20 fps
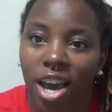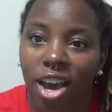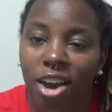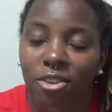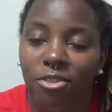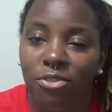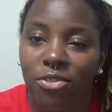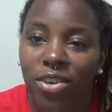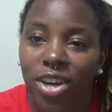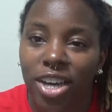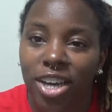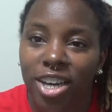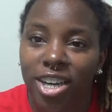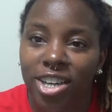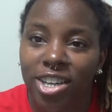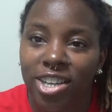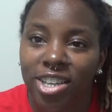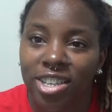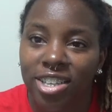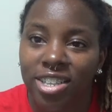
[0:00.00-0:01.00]
a
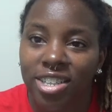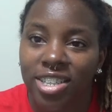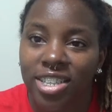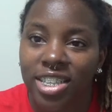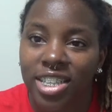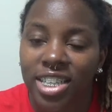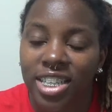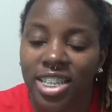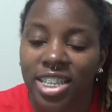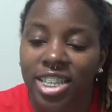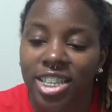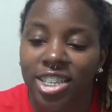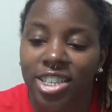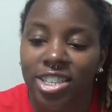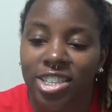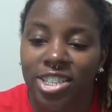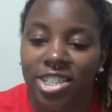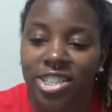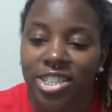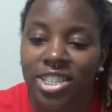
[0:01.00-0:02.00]
fair
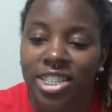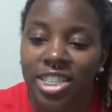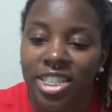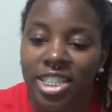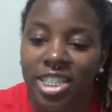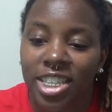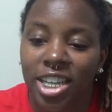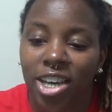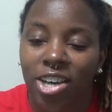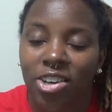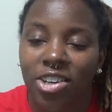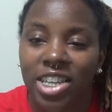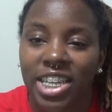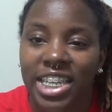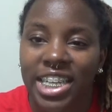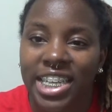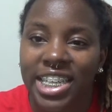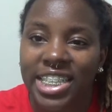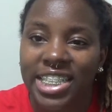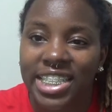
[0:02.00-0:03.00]
clear you know
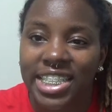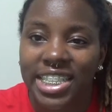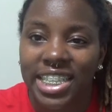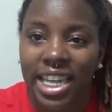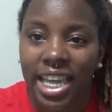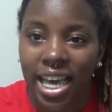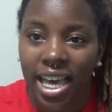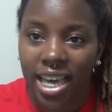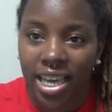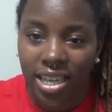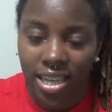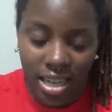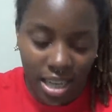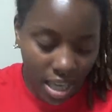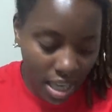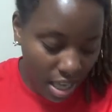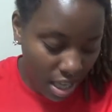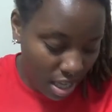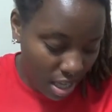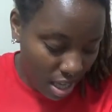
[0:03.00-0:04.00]
clean slot
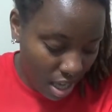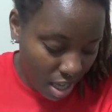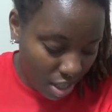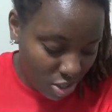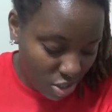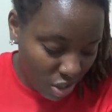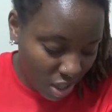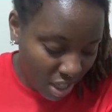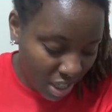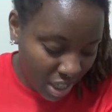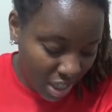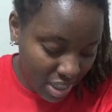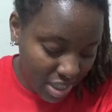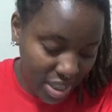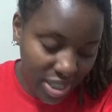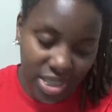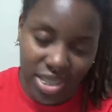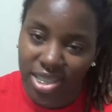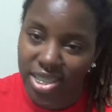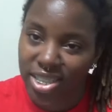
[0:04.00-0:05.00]
like I try not
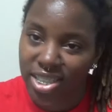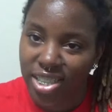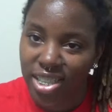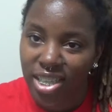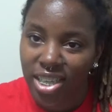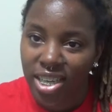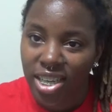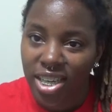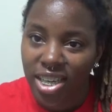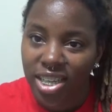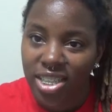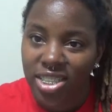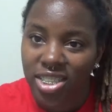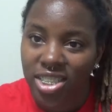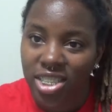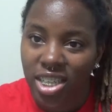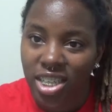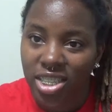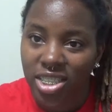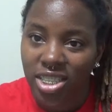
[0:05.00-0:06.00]
to
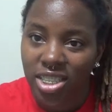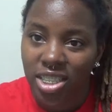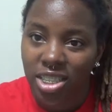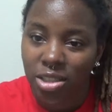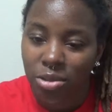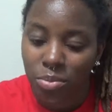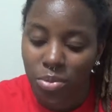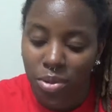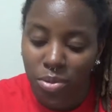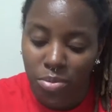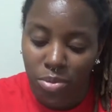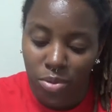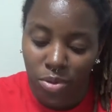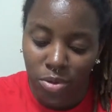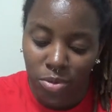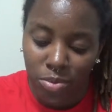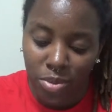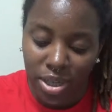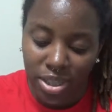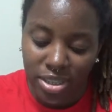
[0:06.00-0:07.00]
judge other
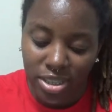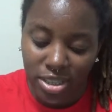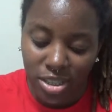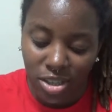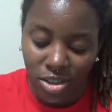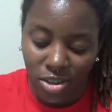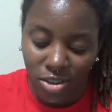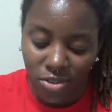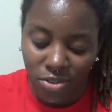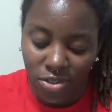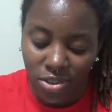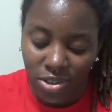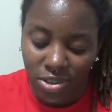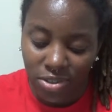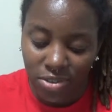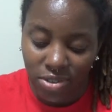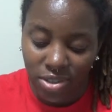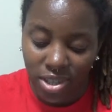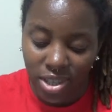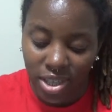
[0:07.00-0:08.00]
people based off
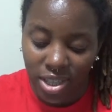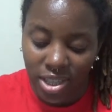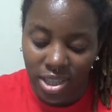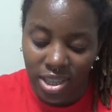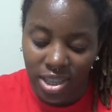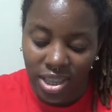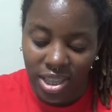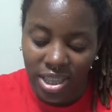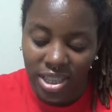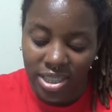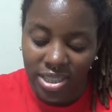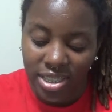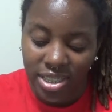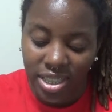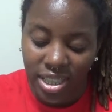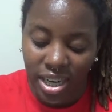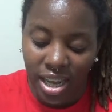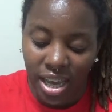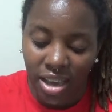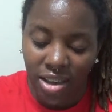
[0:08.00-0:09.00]
of other things
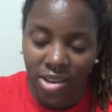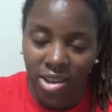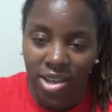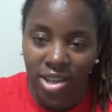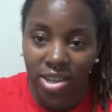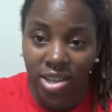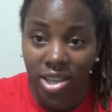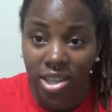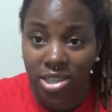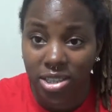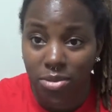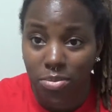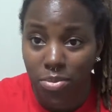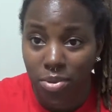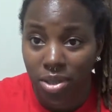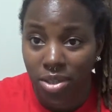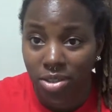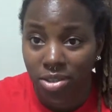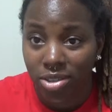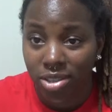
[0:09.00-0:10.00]
that I
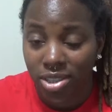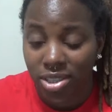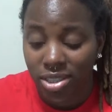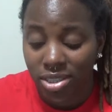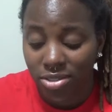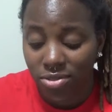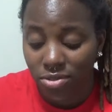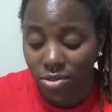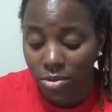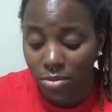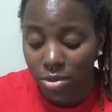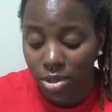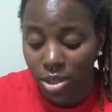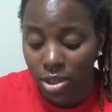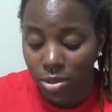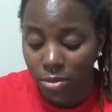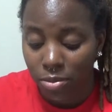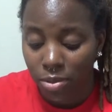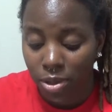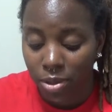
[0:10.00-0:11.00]
experienced from
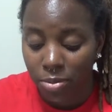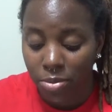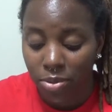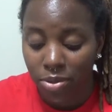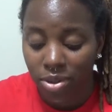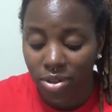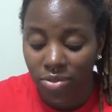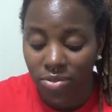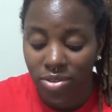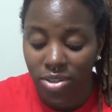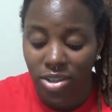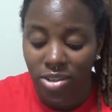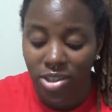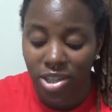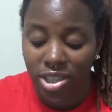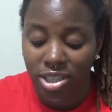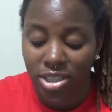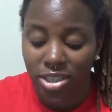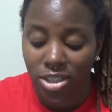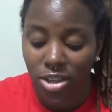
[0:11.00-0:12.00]
other people even though
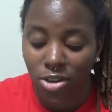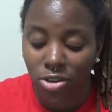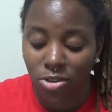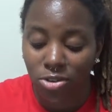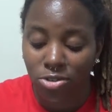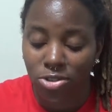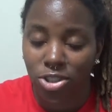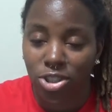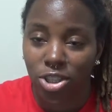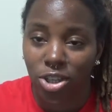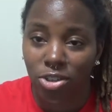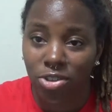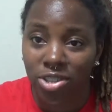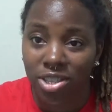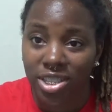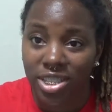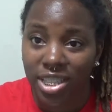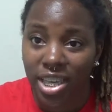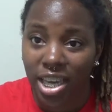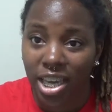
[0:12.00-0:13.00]
they show, show the
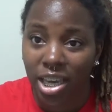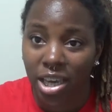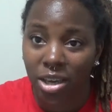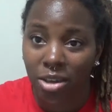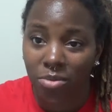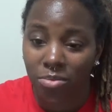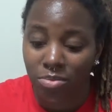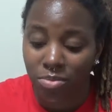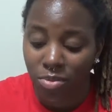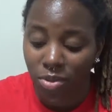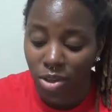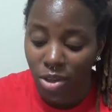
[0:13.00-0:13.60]
same